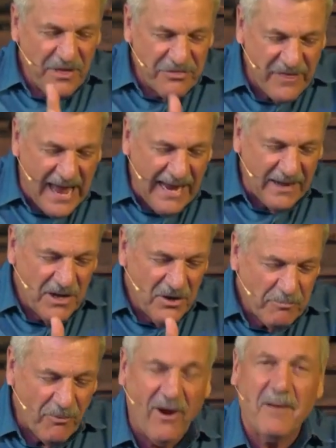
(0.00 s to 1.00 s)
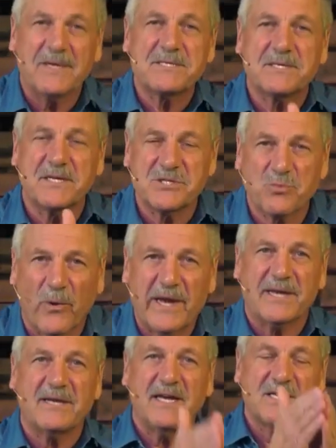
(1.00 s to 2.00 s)
That promise is
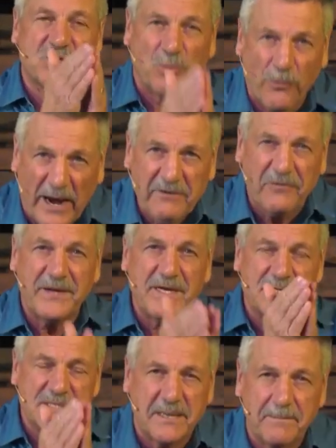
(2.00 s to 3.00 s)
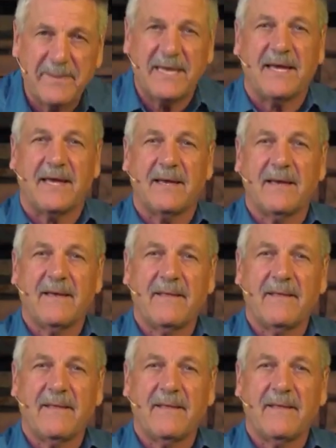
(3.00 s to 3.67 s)
written directly to me.